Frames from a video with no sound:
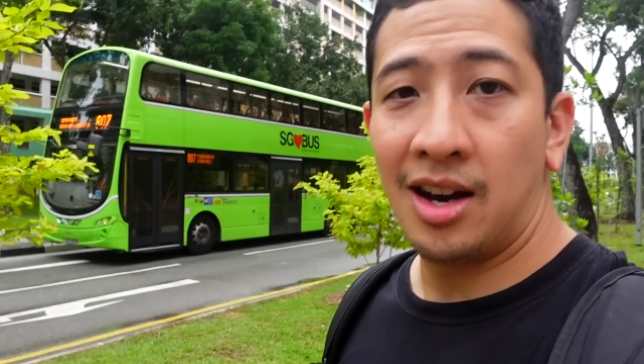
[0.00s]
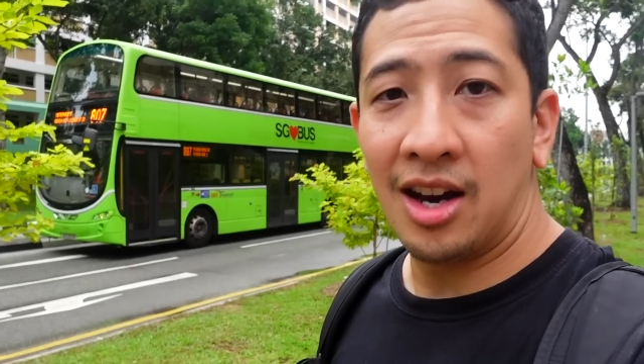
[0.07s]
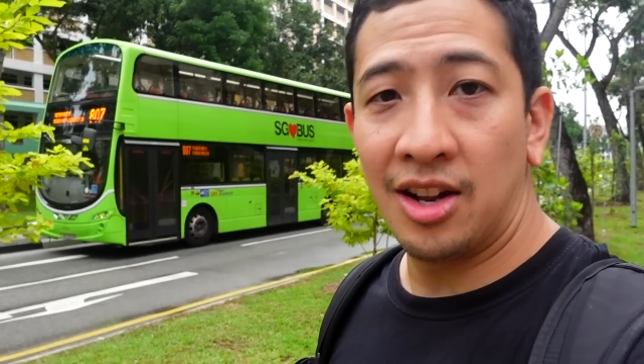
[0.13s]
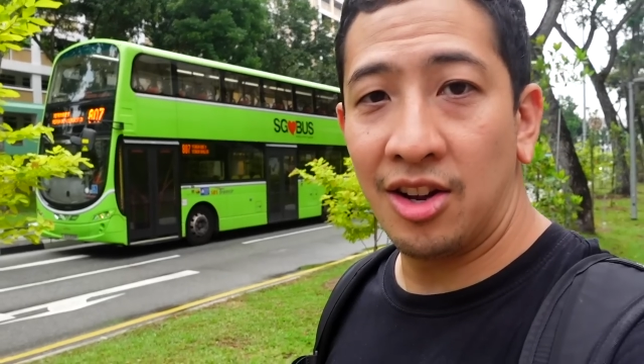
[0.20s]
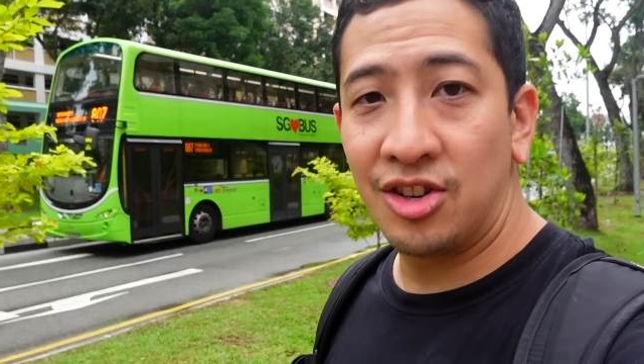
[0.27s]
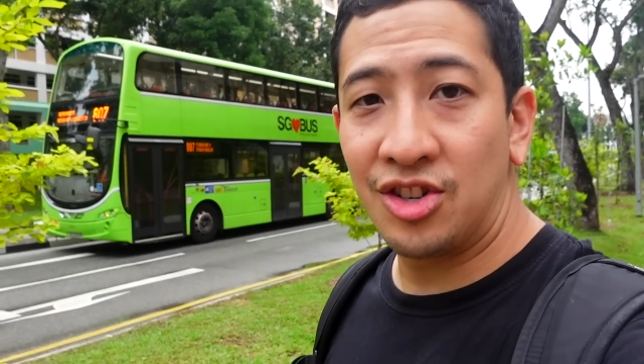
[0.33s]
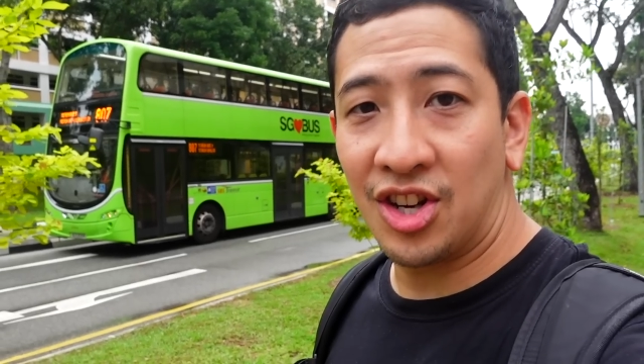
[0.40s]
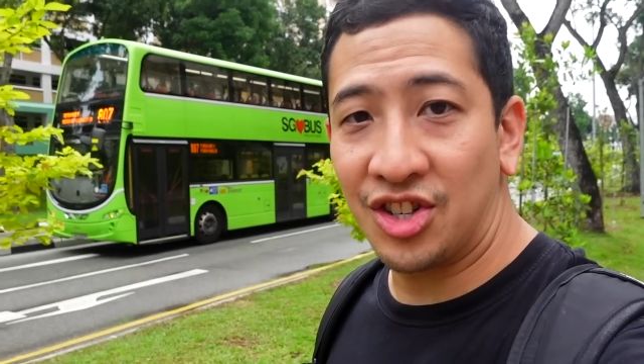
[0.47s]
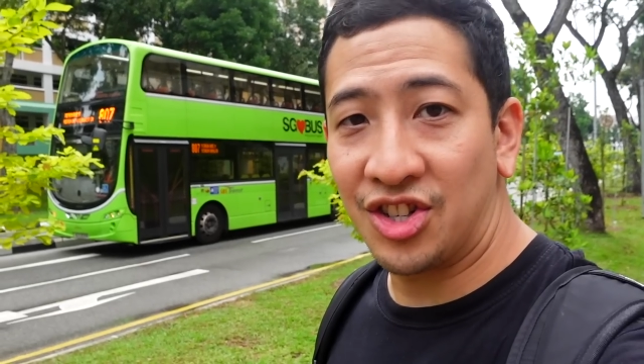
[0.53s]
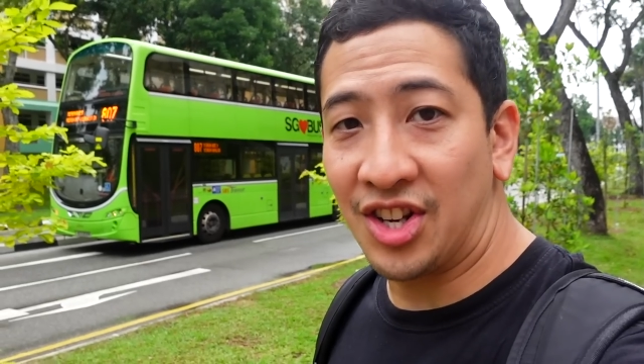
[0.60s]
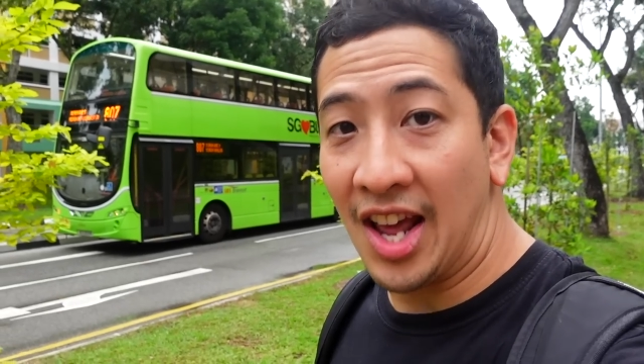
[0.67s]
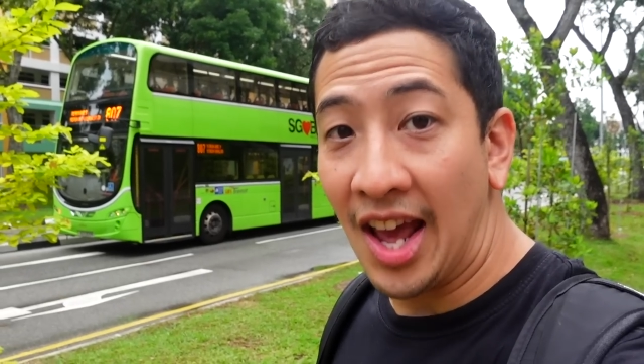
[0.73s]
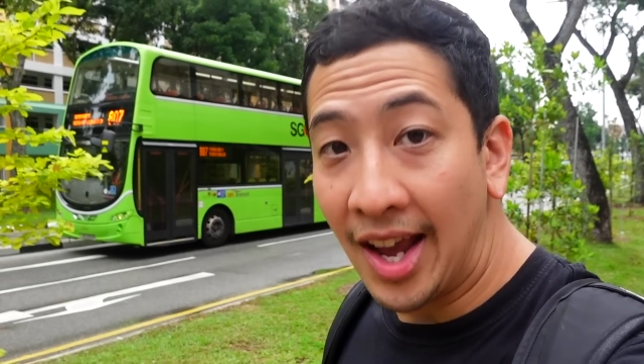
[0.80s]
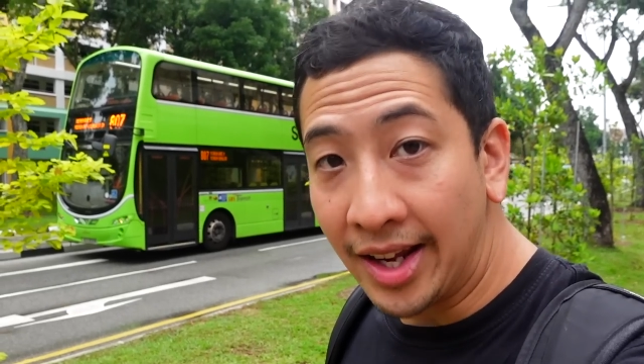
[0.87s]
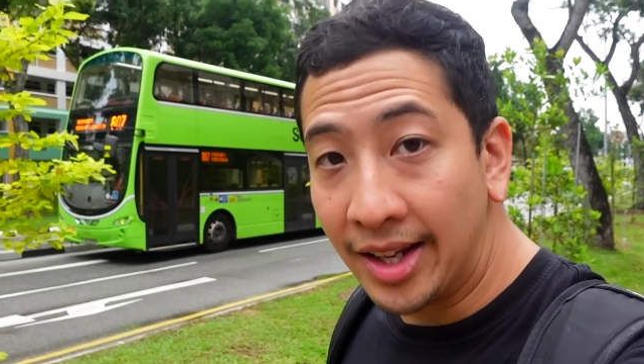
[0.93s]
I know Junction
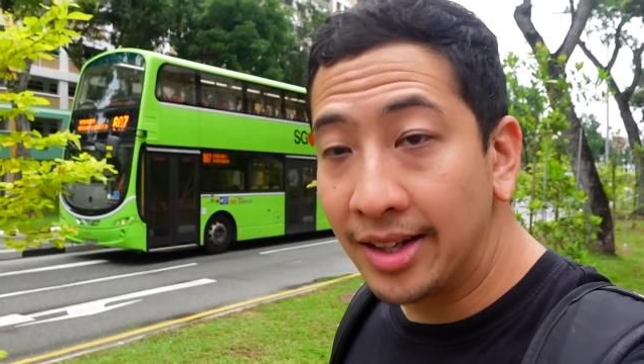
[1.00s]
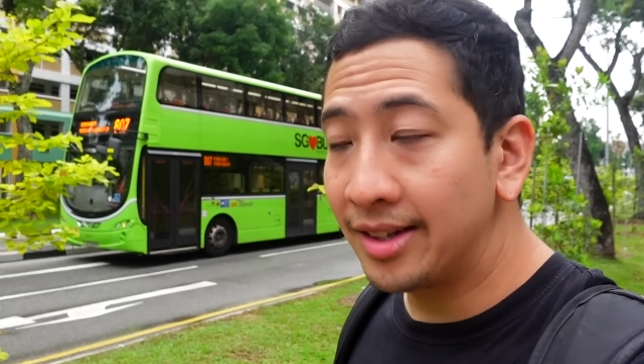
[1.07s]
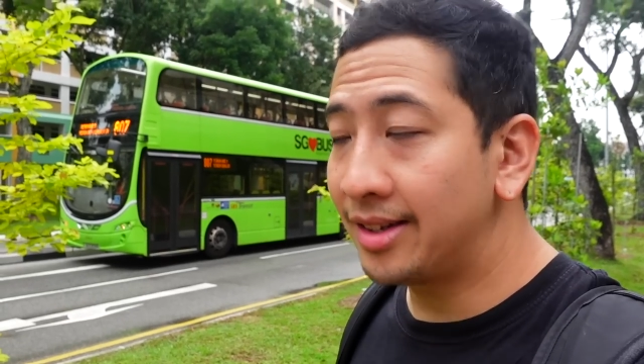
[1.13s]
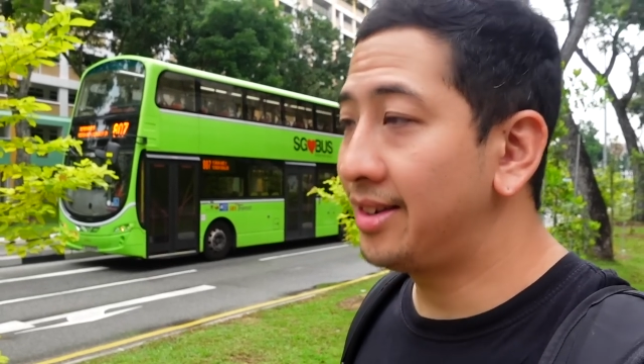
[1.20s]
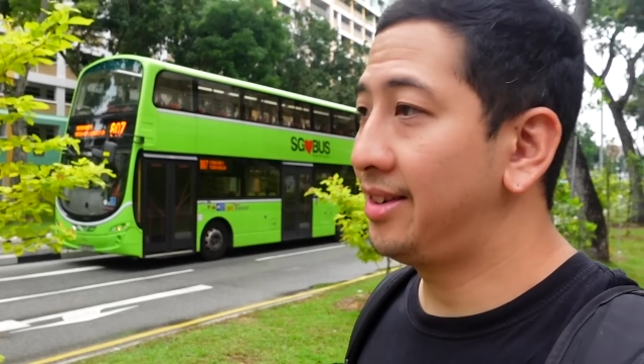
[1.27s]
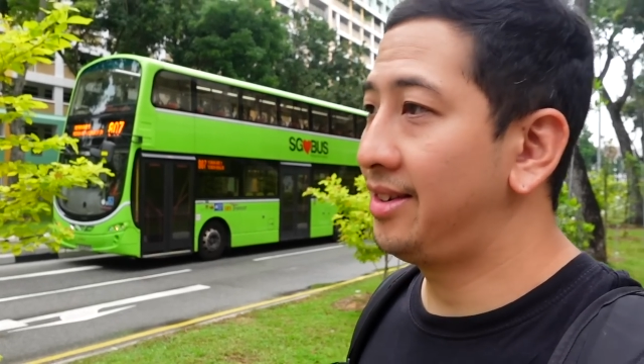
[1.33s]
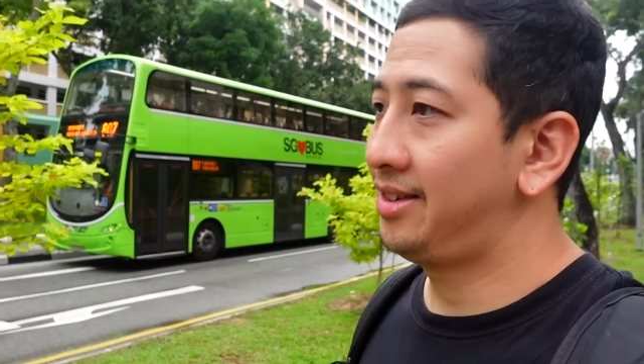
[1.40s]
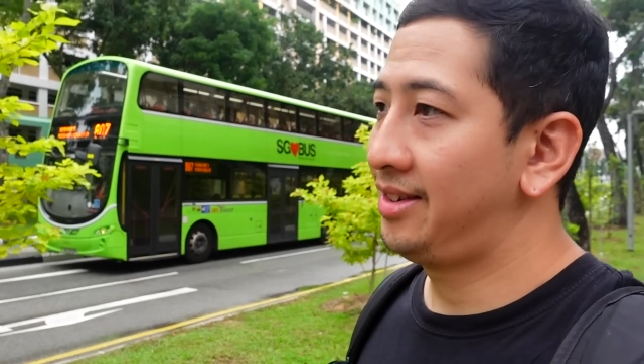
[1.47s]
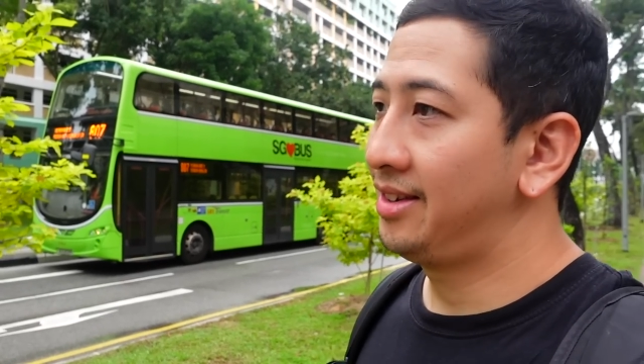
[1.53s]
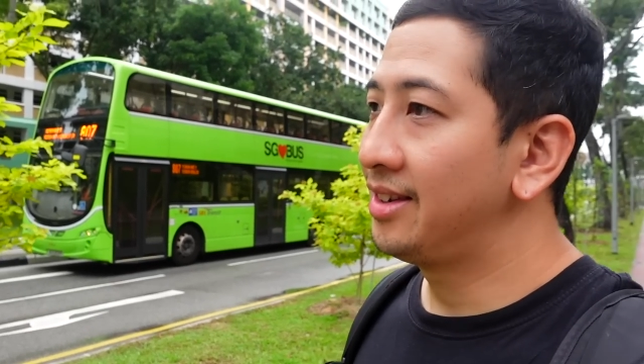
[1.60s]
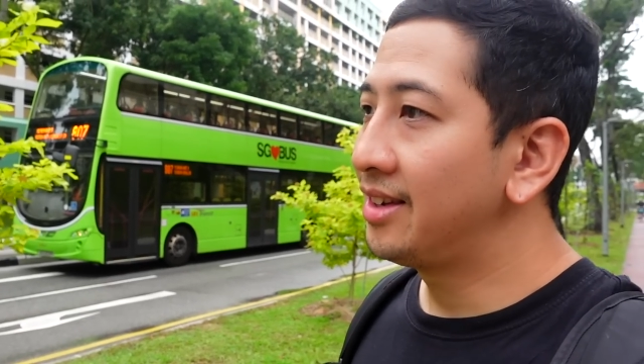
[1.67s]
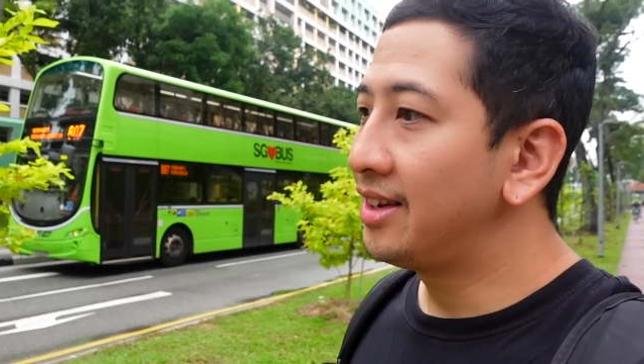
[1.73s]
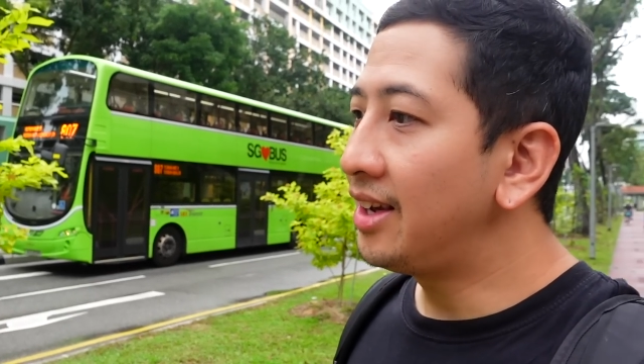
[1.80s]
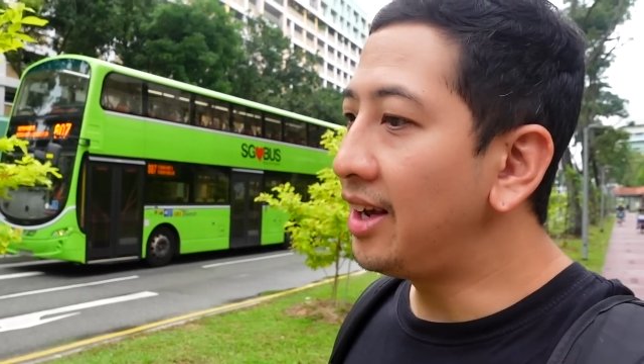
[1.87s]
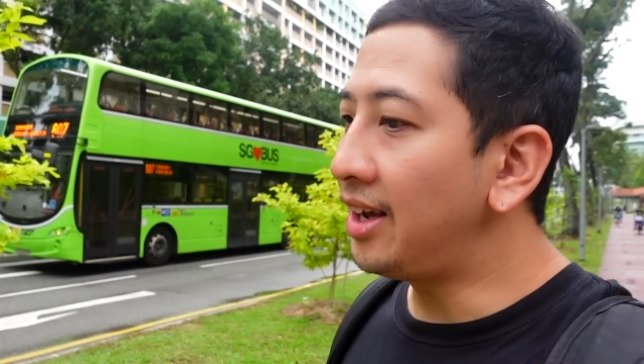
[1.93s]
8
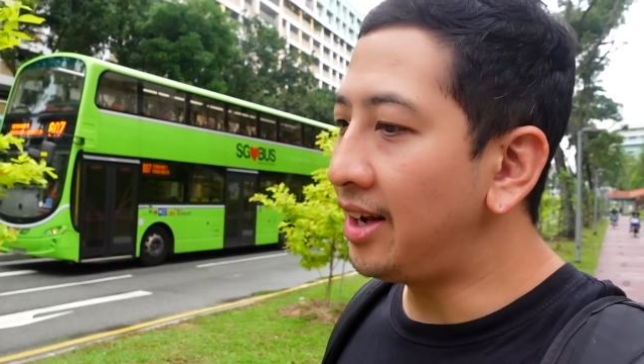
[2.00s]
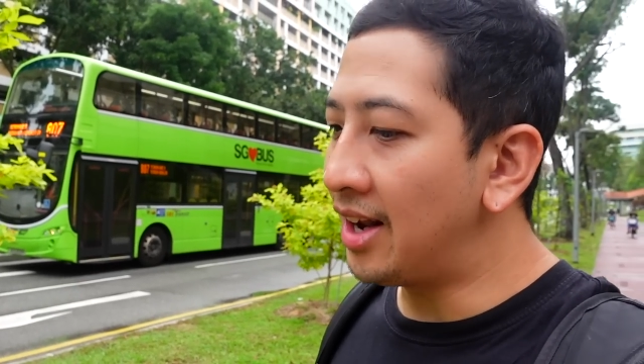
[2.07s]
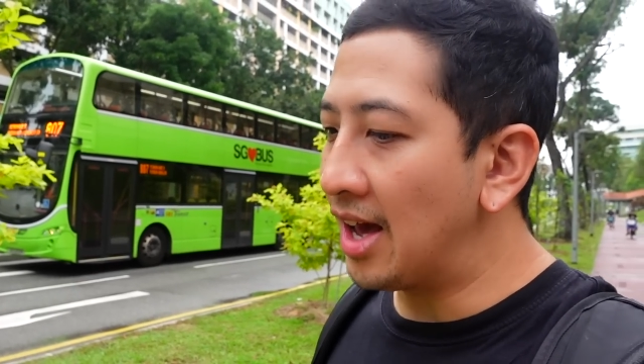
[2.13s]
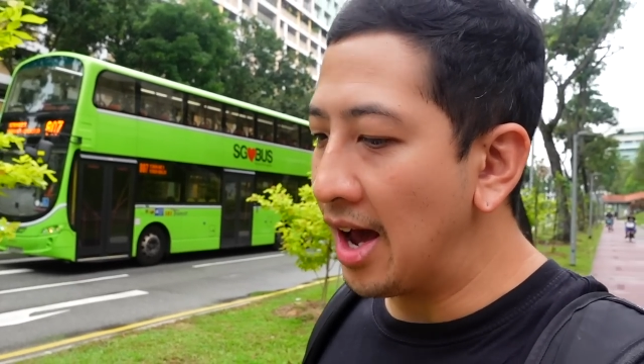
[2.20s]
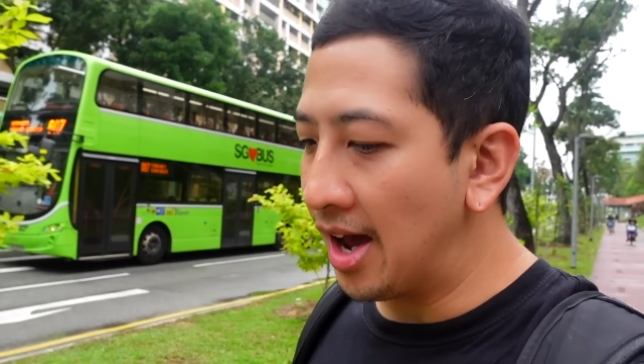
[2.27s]
in